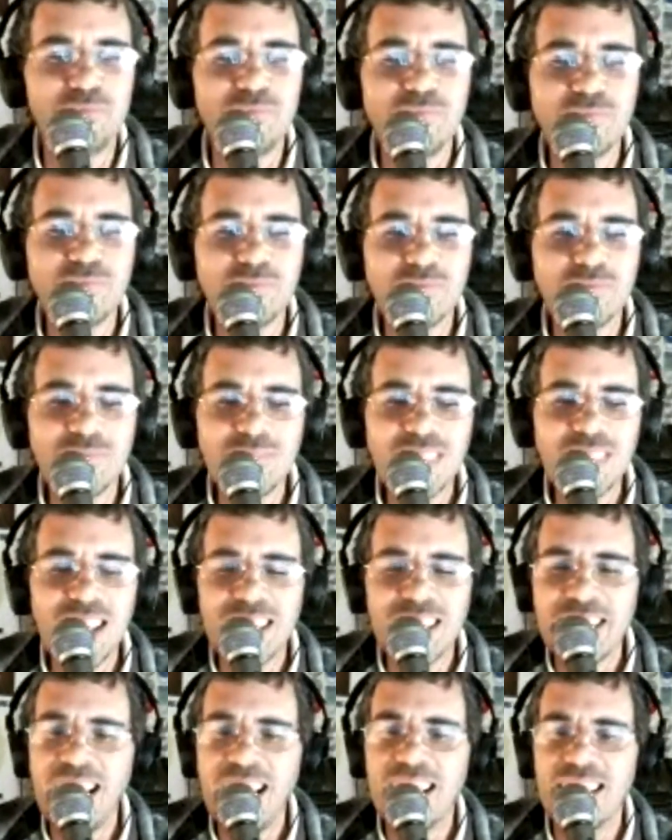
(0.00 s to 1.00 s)
yeah,
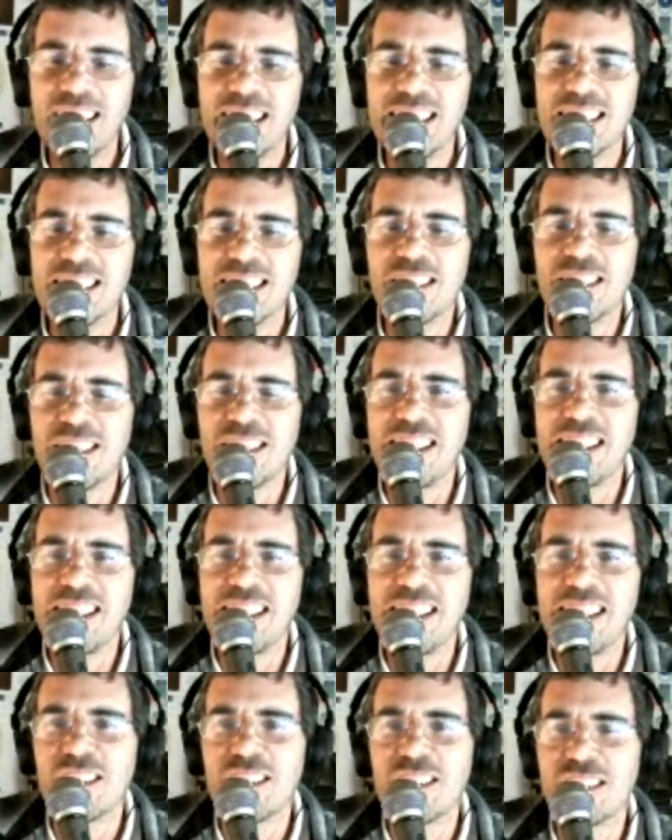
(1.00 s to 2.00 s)
it's
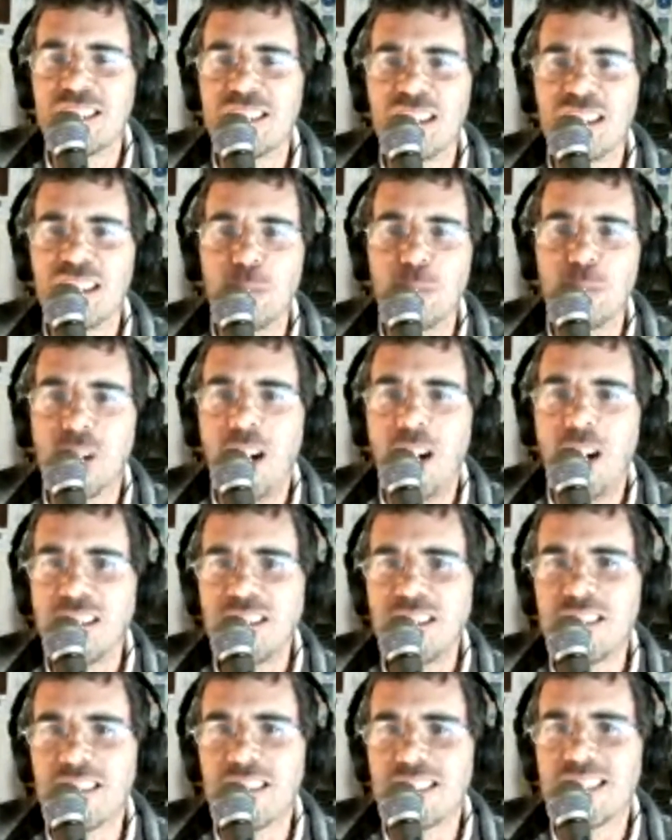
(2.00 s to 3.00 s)
constant,
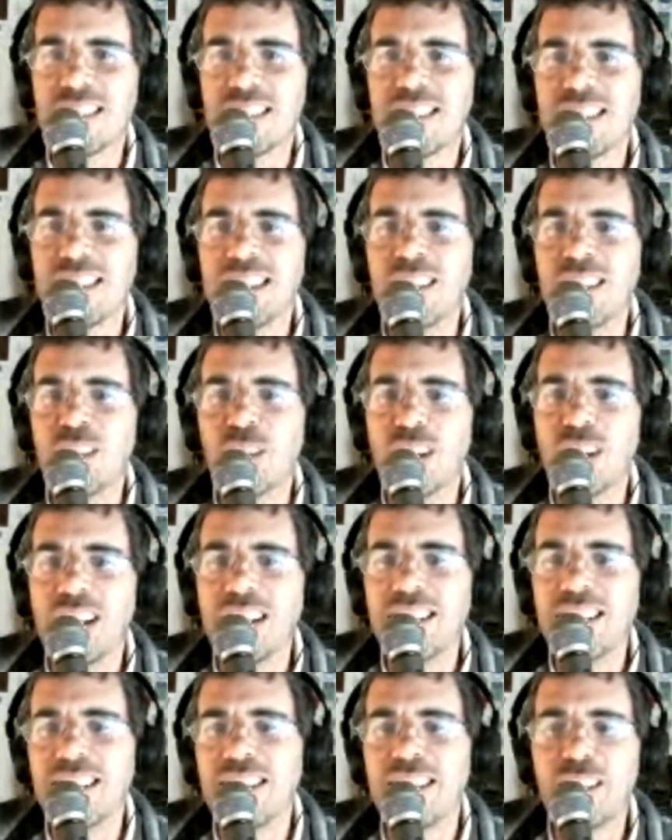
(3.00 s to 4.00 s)
right? You know, the
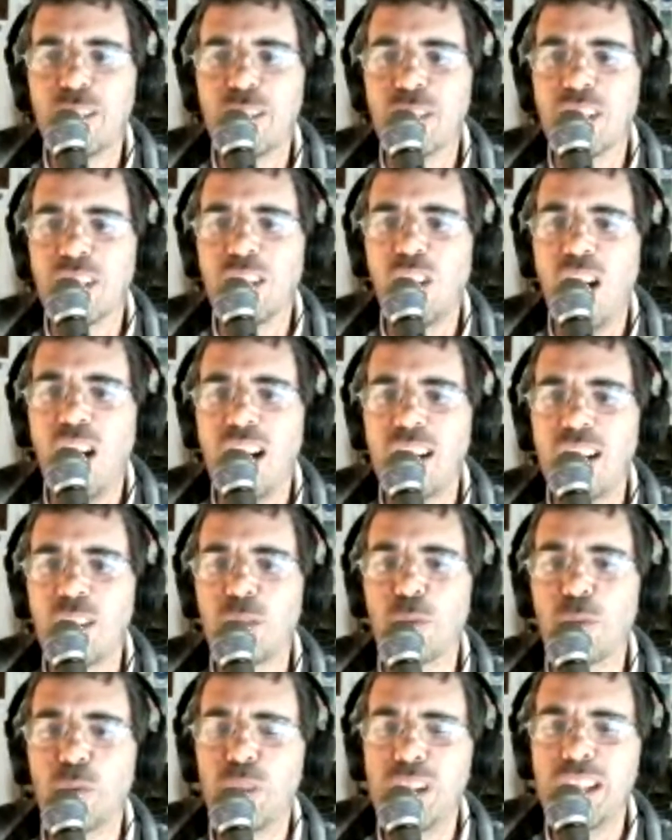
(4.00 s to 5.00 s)
clock really
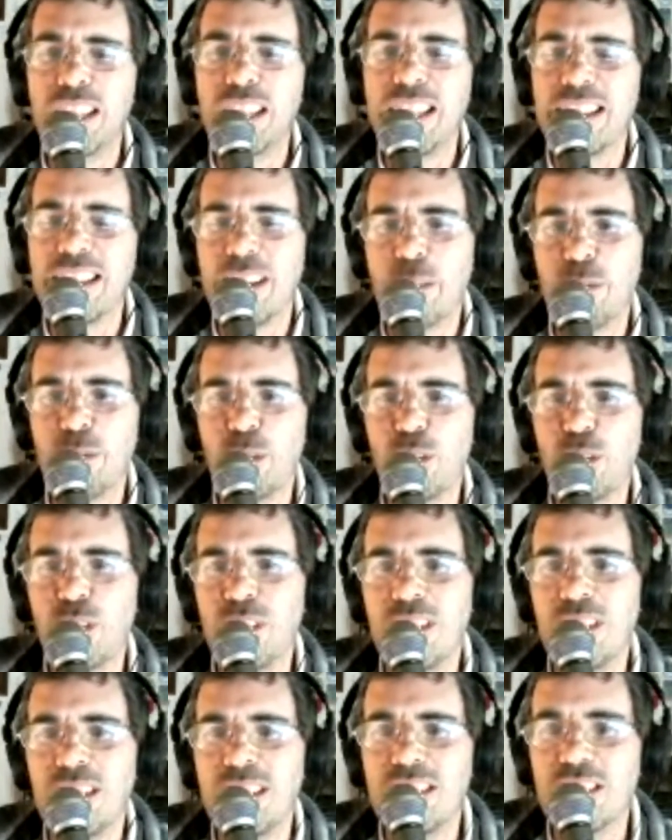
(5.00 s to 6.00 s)
never
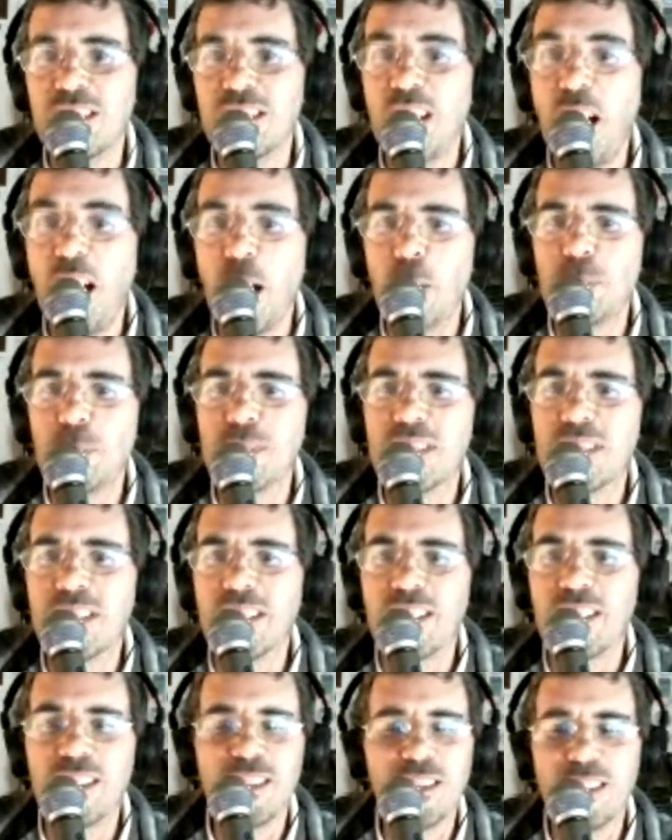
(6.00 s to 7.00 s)
stops. They're
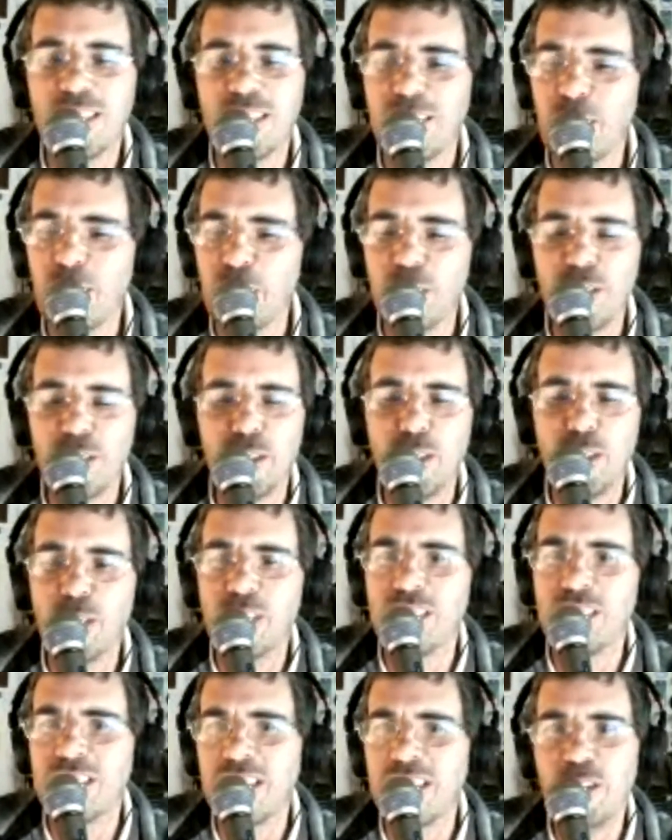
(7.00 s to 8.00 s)
you know, continuously
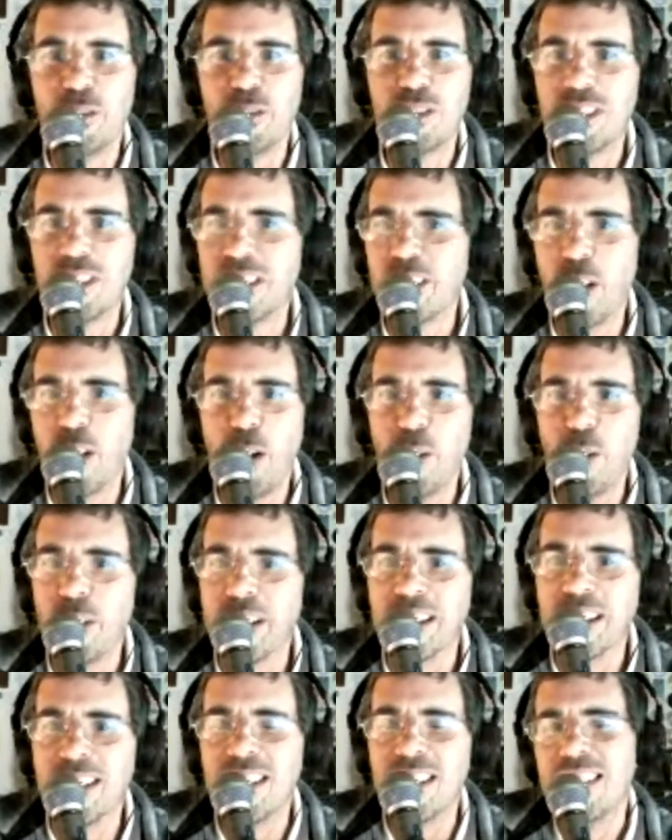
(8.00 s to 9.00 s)
going,
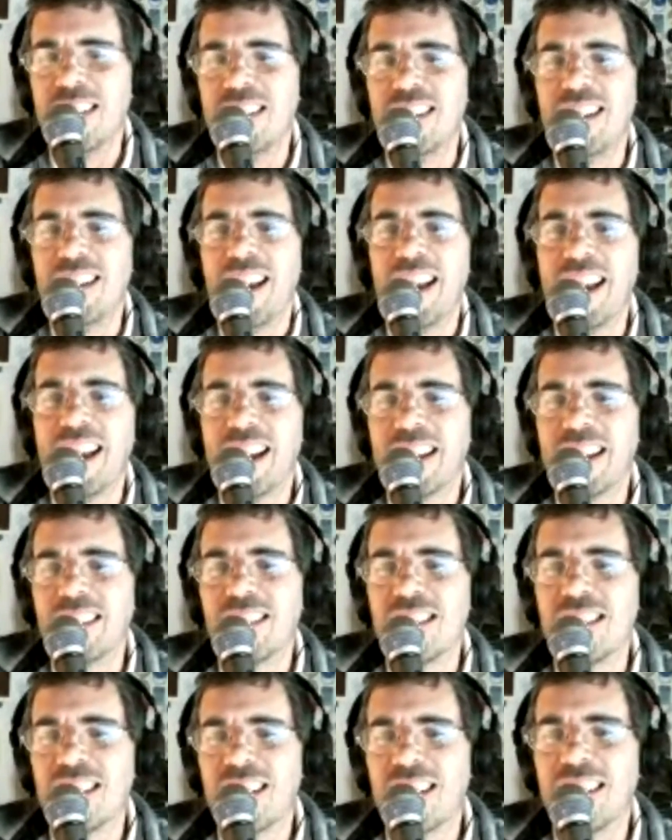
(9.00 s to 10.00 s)
and
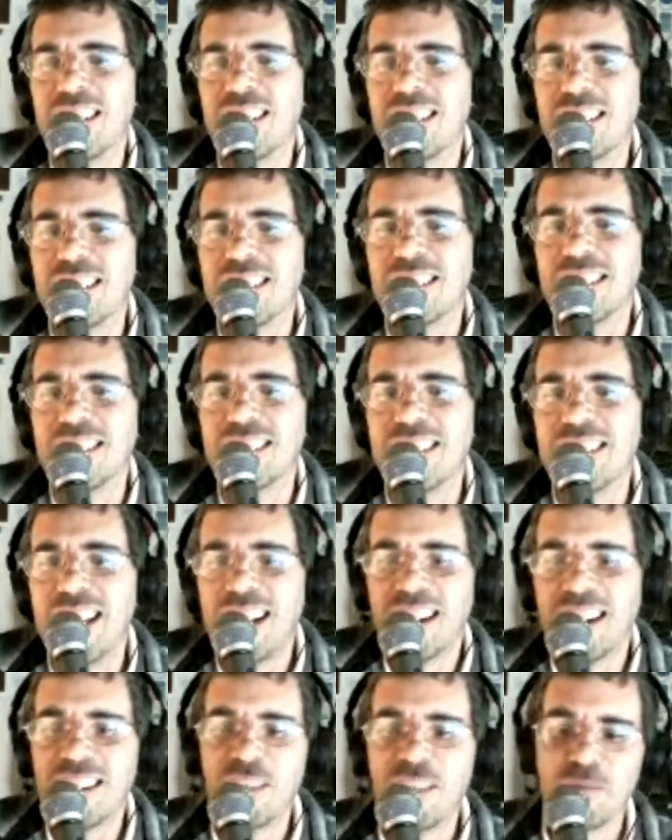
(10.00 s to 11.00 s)
yeah.
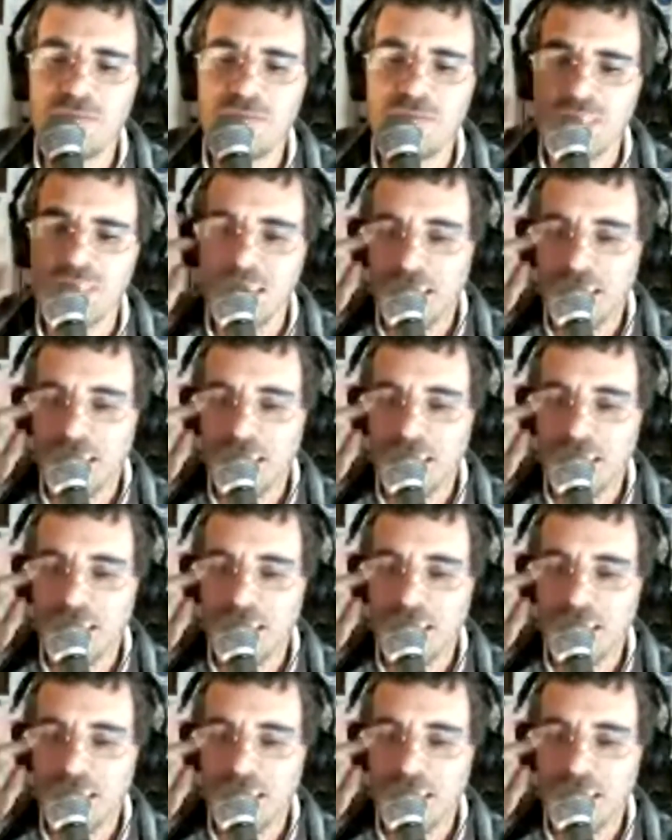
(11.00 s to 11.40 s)
So